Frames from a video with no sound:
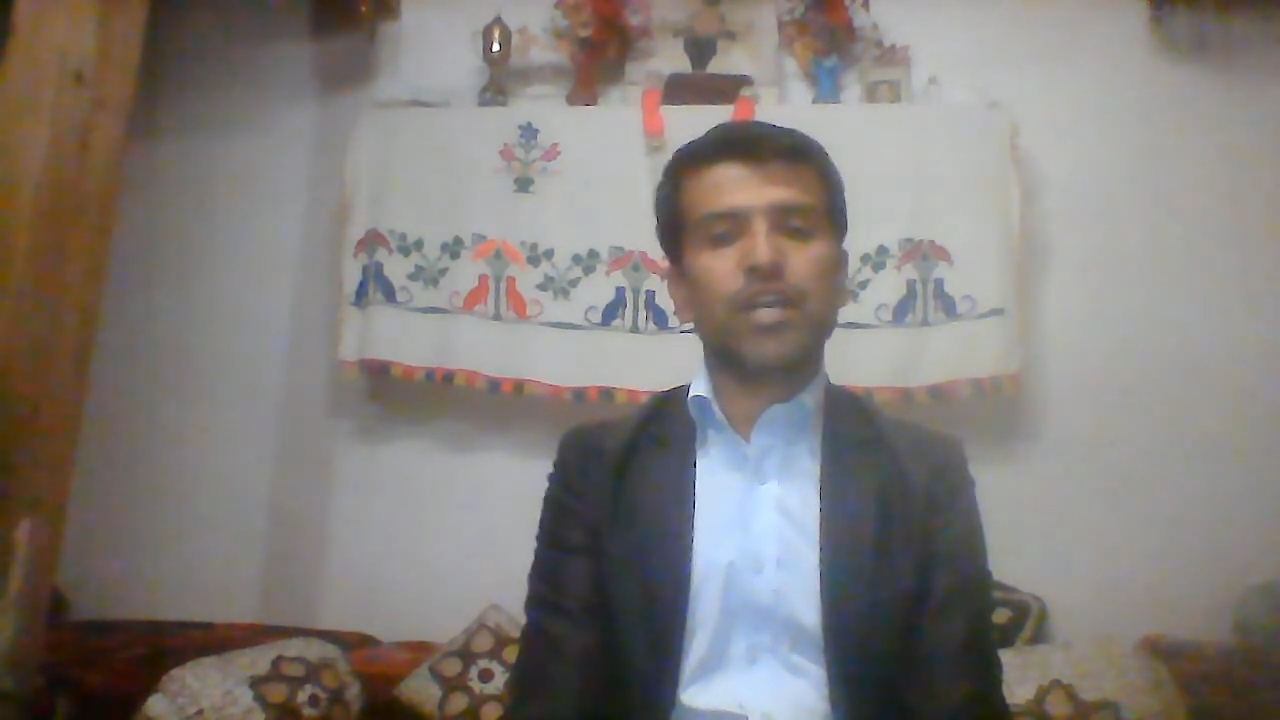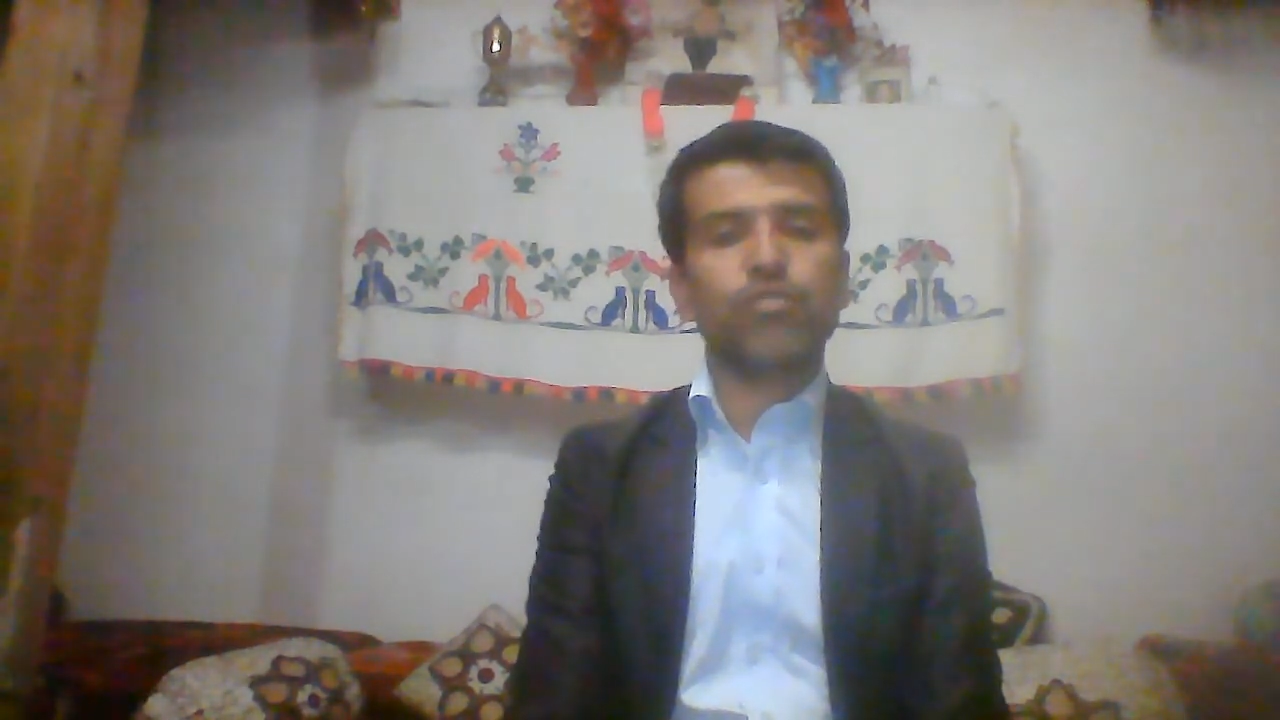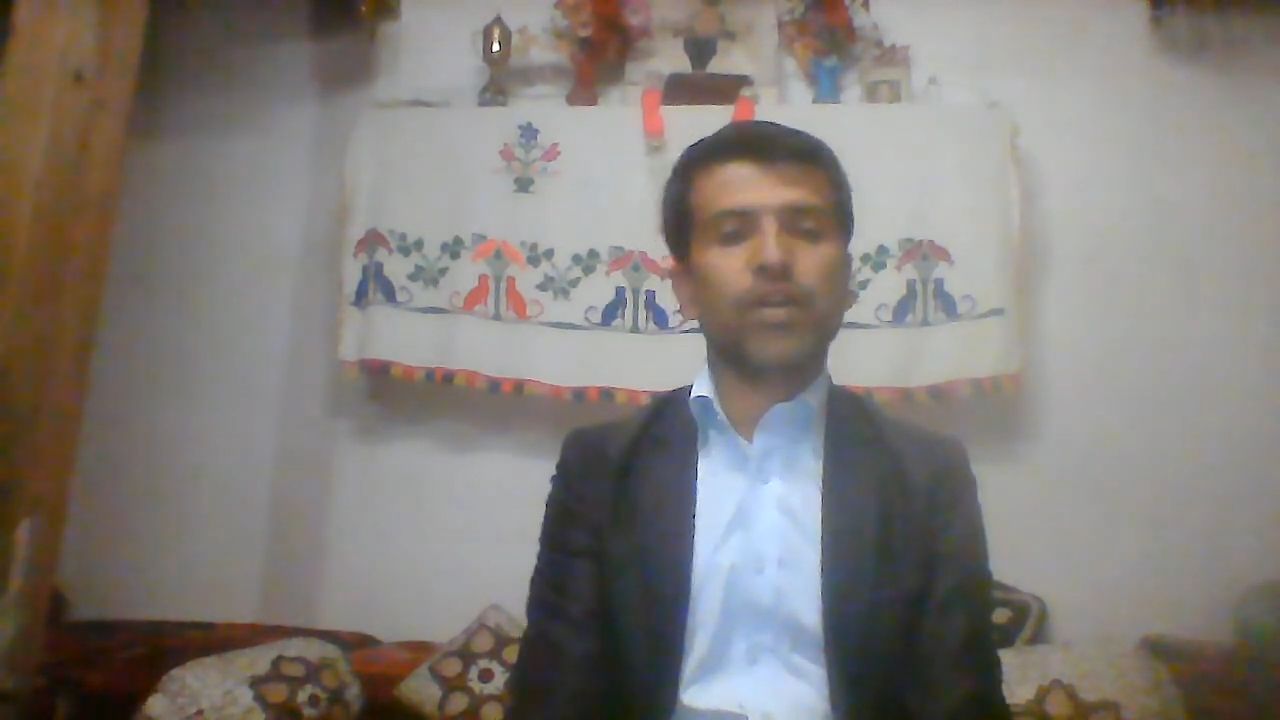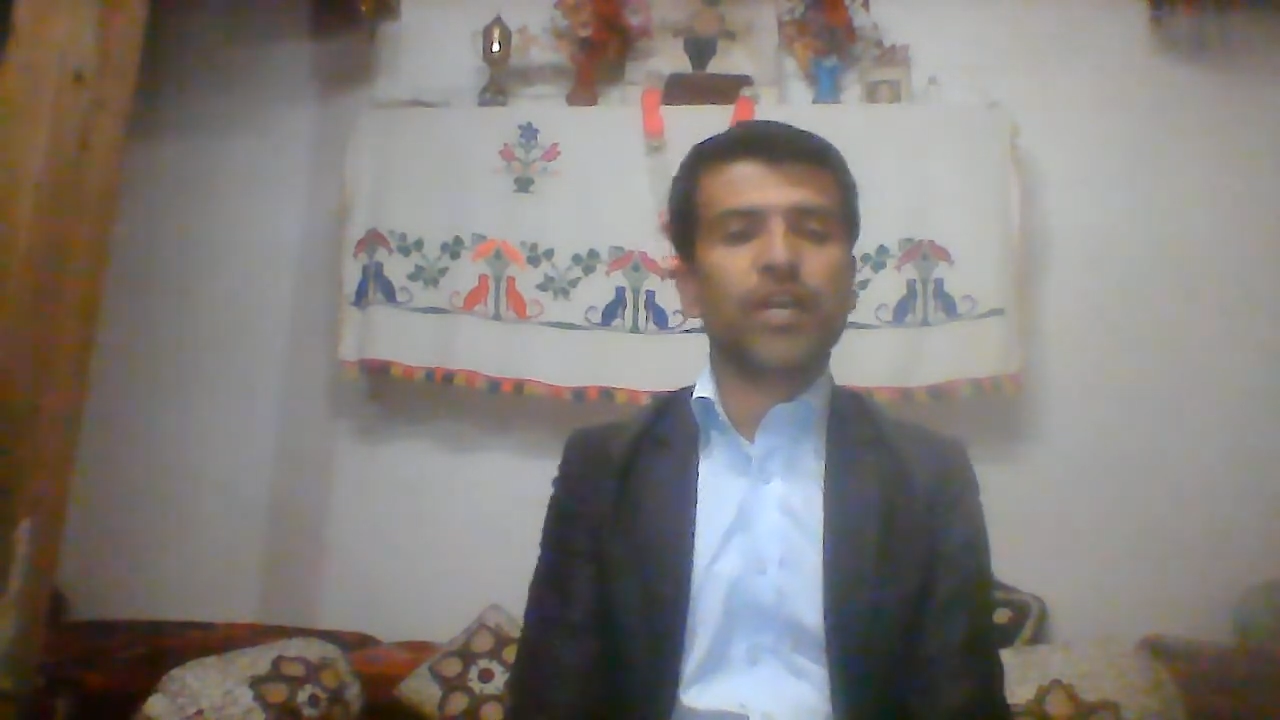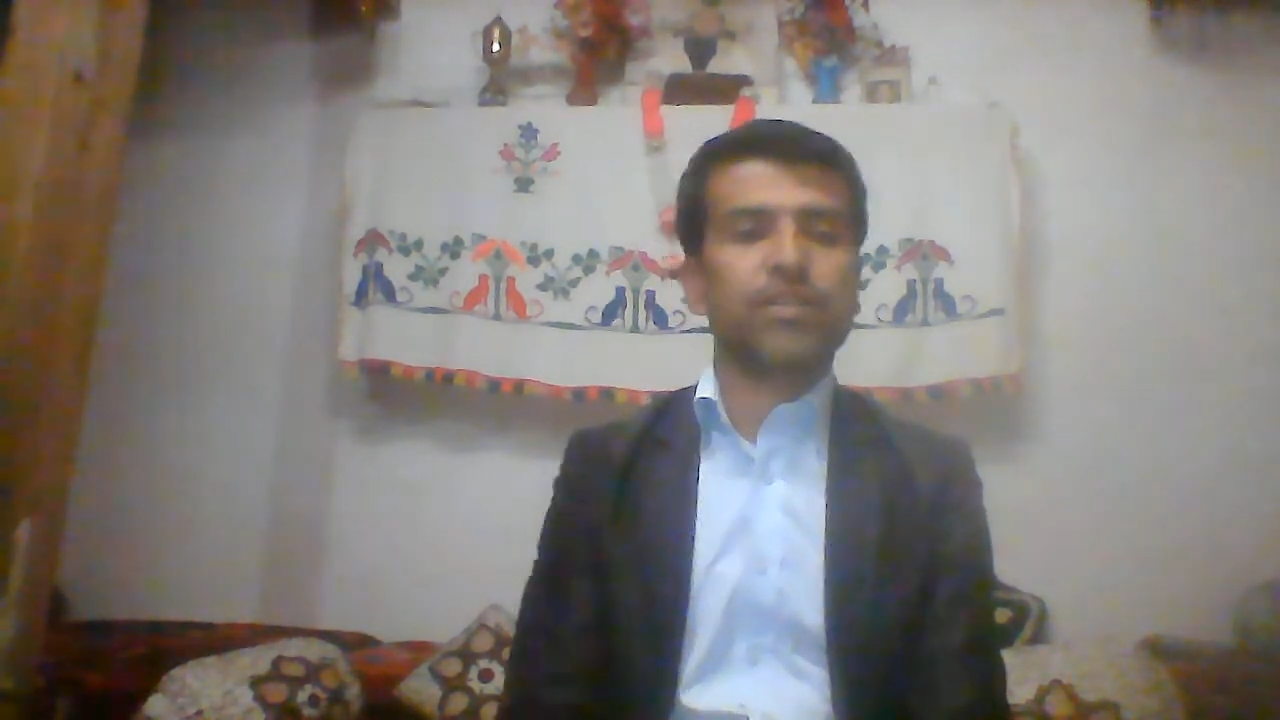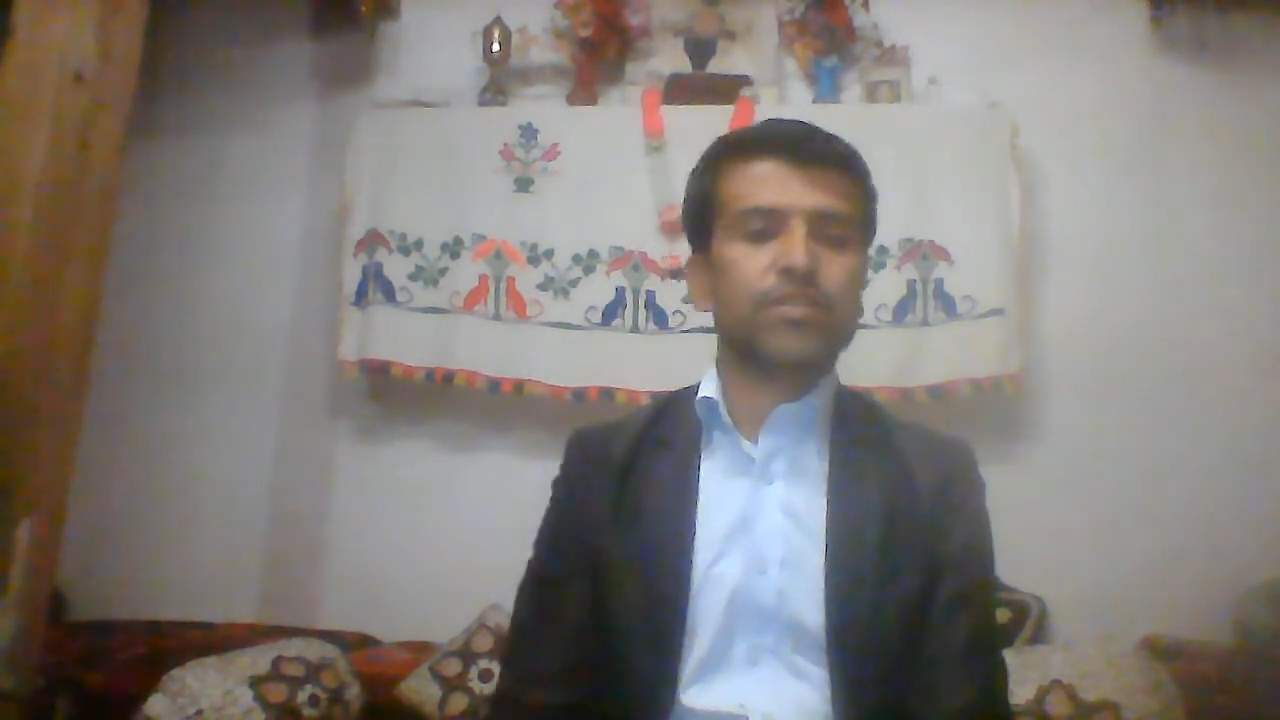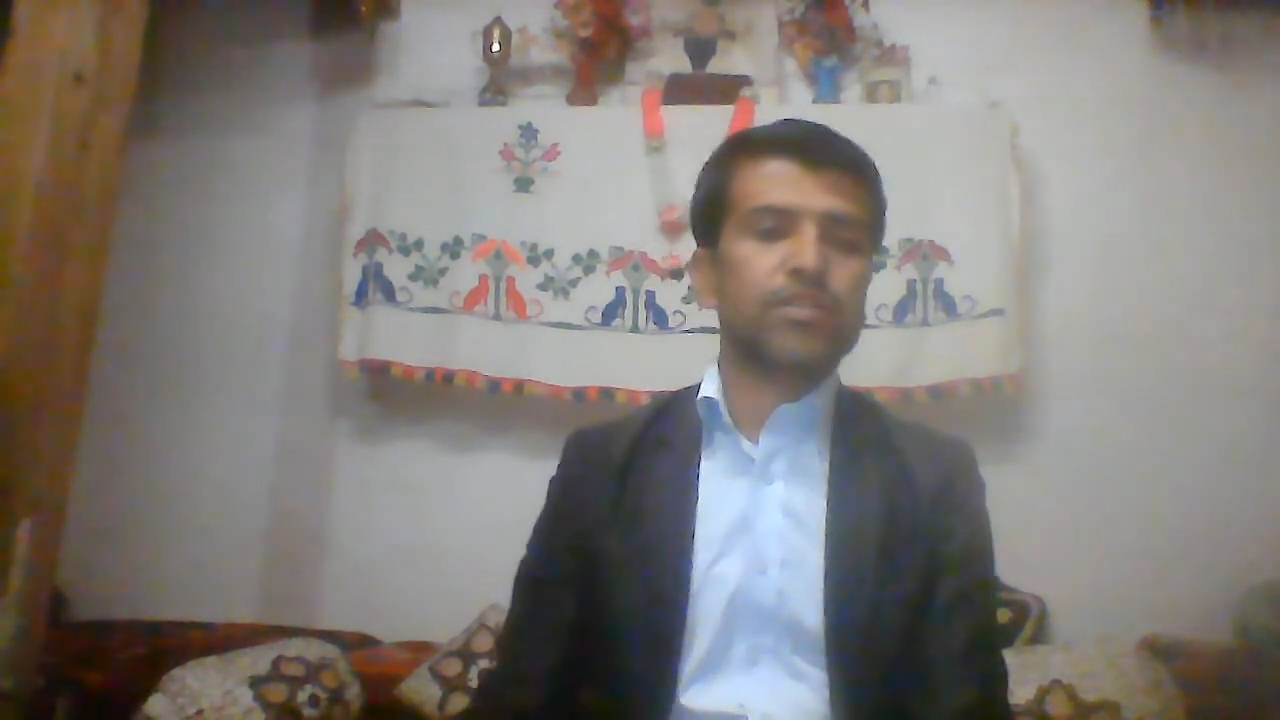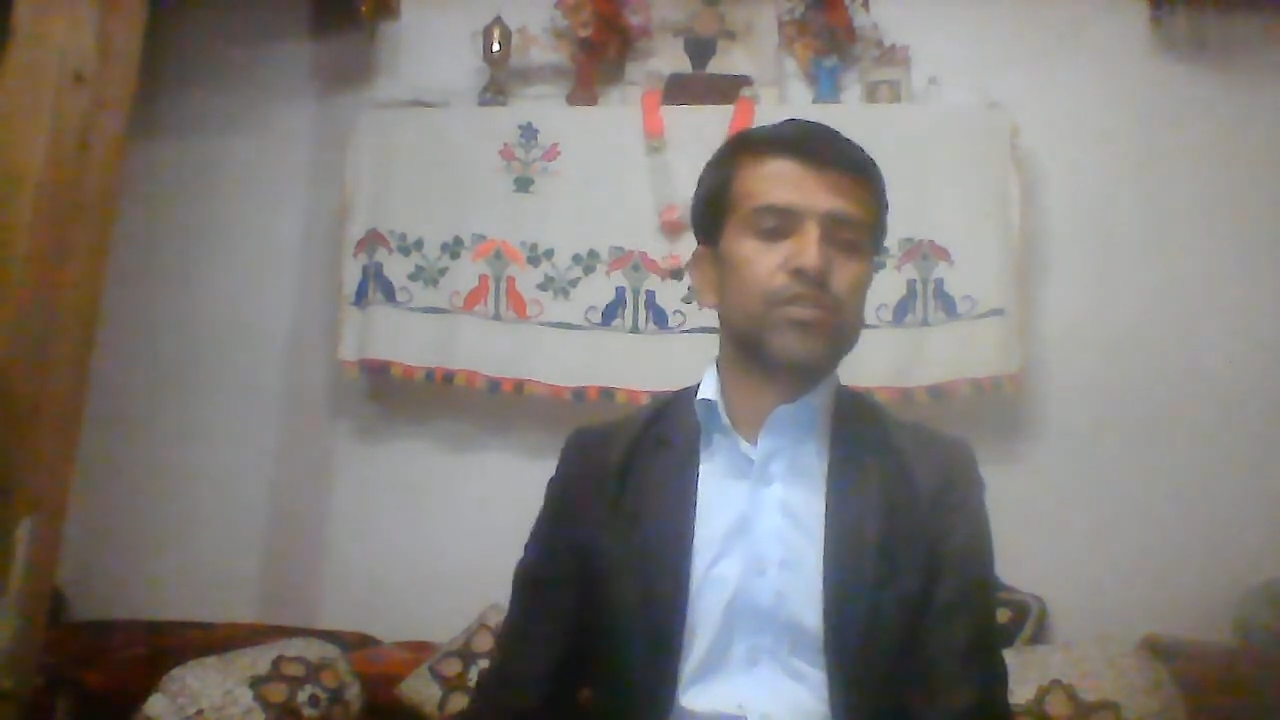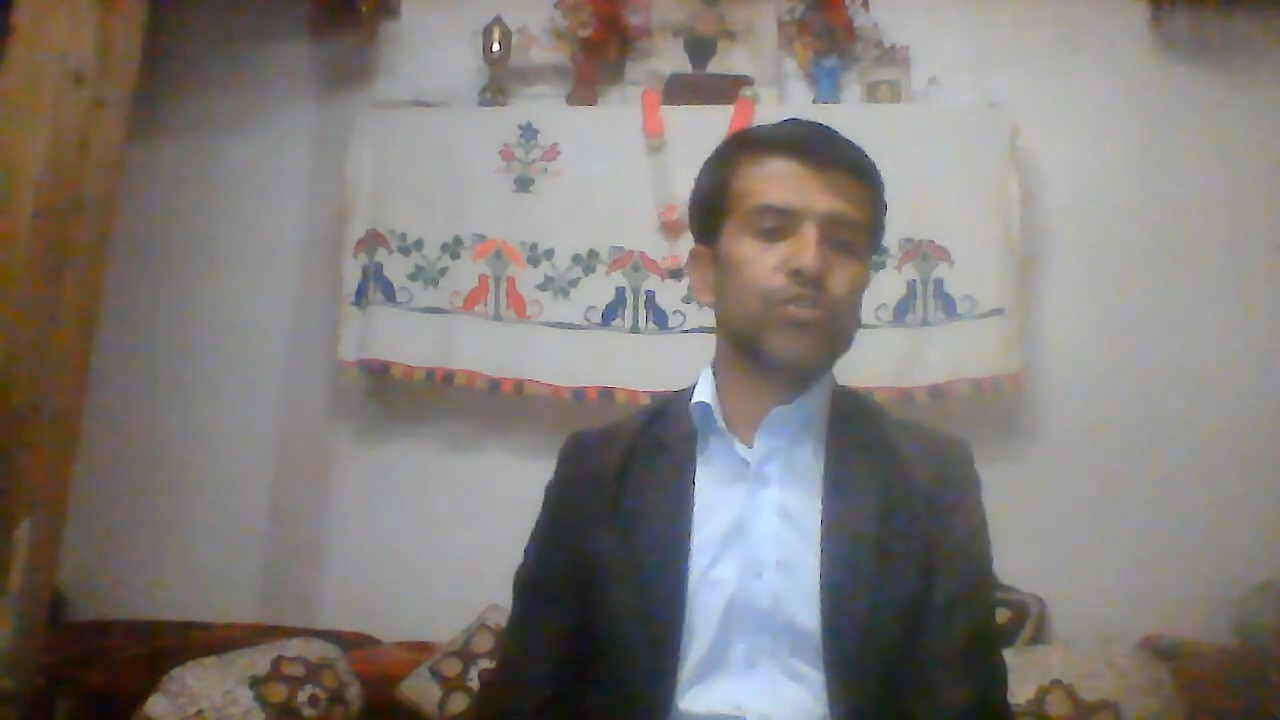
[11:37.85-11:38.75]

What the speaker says: educate